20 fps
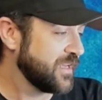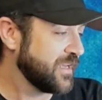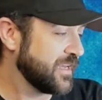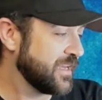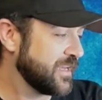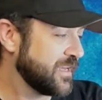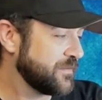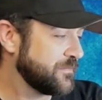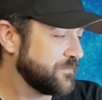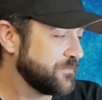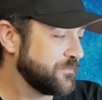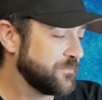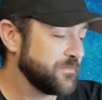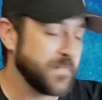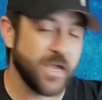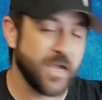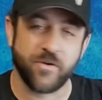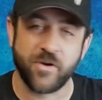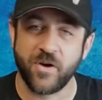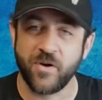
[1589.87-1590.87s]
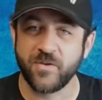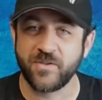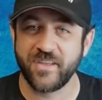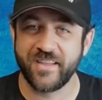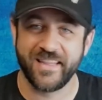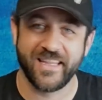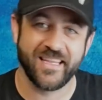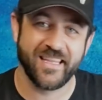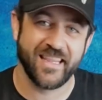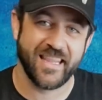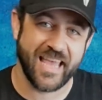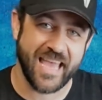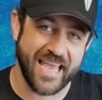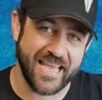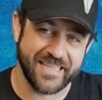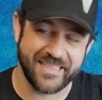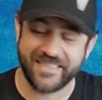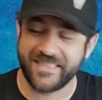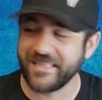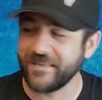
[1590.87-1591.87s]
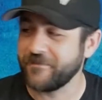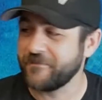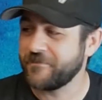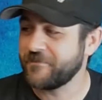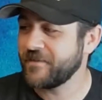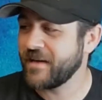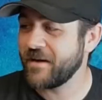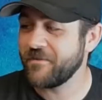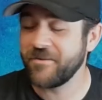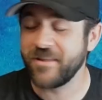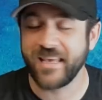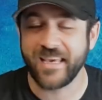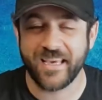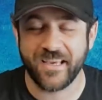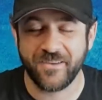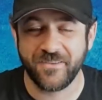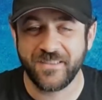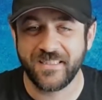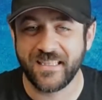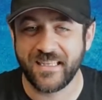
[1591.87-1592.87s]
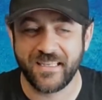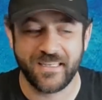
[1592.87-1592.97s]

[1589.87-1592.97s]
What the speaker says: how it goes on the ends of everything else,